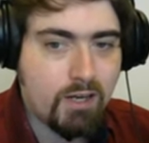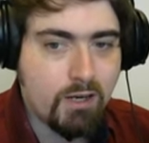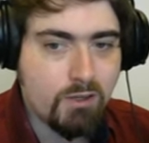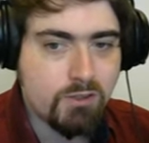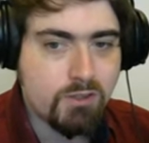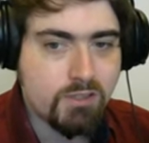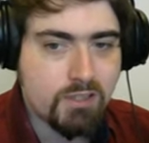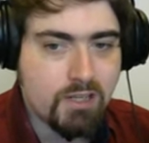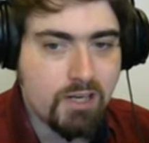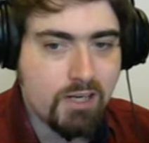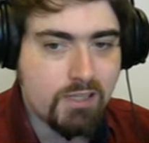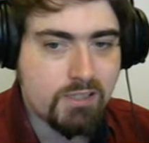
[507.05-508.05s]
hold
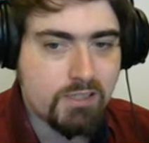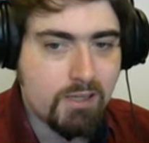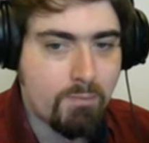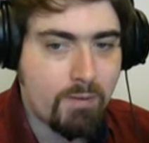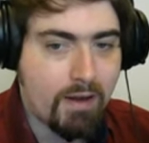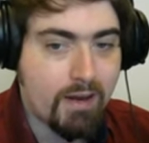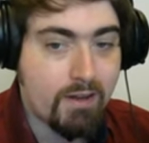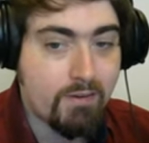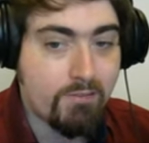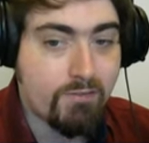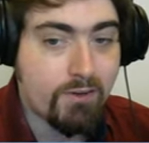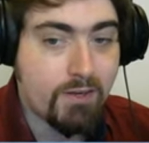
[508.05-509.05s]
Khal back
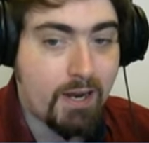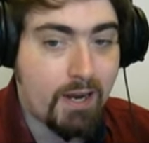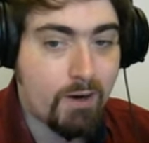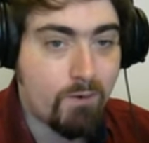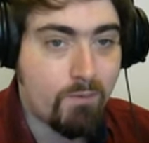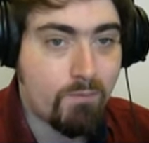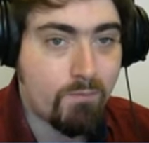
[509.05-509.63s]
for now.